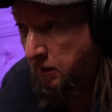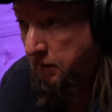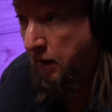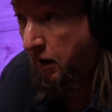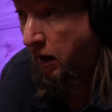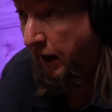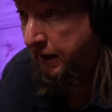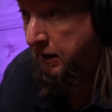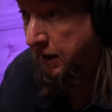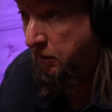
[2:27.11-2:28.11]

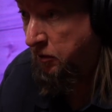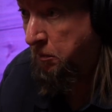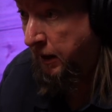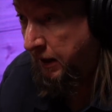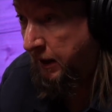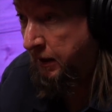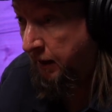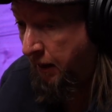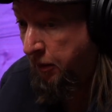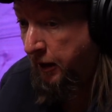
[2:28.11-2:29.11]
unlikely anyone's breaking into
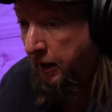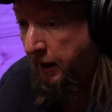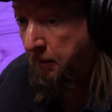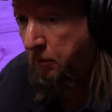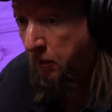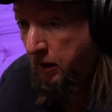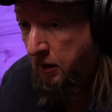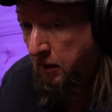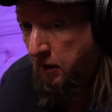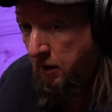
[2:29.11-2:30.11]
that thing at that point.
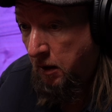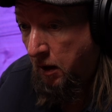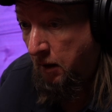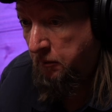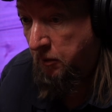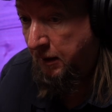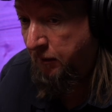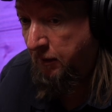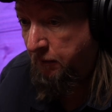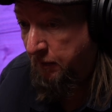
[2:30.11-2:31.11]
So
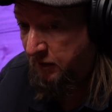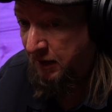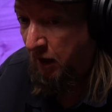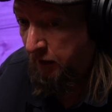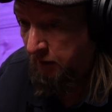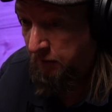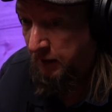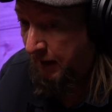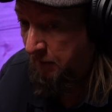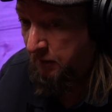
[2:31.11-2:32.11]
even at 1,500 feet,
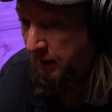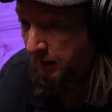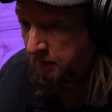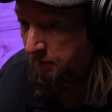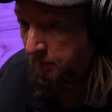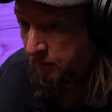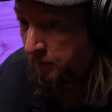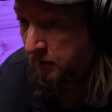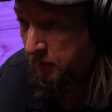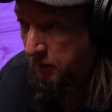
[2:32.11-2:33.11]
I would think
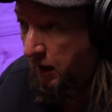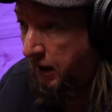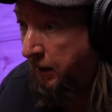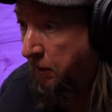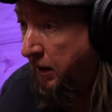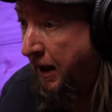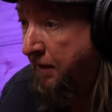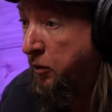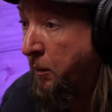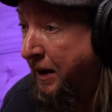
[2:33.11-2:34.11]
you're not going to really
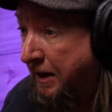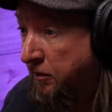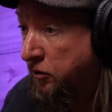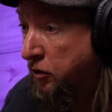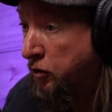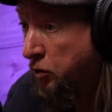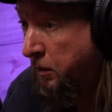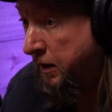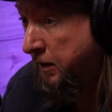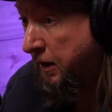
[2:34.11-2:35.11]
have the range to do
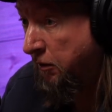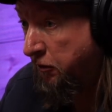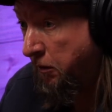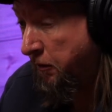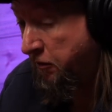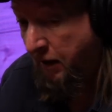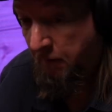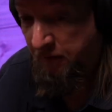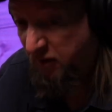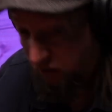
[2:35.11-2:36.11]
anything. There's not a
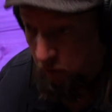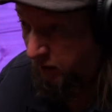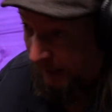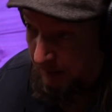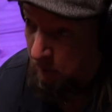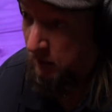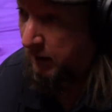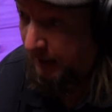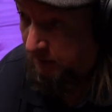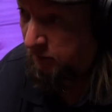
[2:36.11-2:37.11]
physical cable
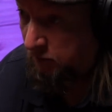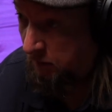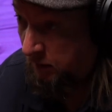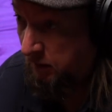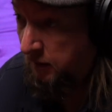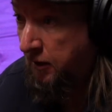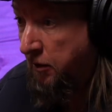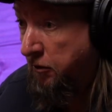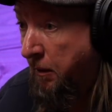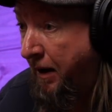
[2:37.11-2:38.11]
connected to it.
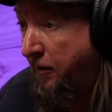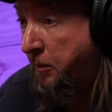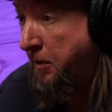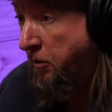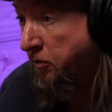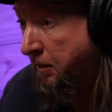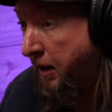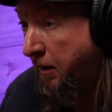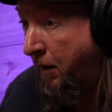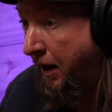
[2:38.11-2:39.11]
So it'd have to be through some
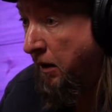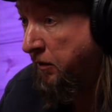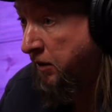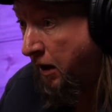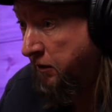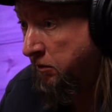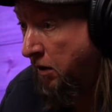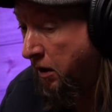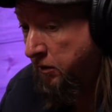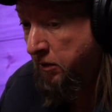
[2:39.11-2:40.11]
kind of wireless
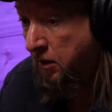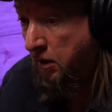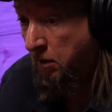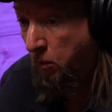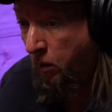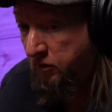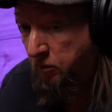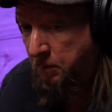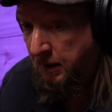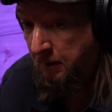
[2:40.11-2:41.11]
construct. What's
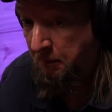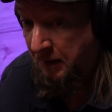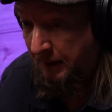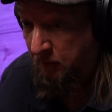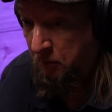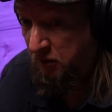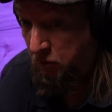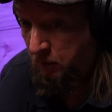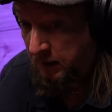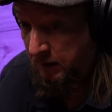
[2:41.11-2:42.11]
being beamed
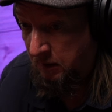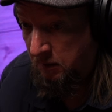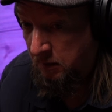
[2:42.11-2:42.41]
between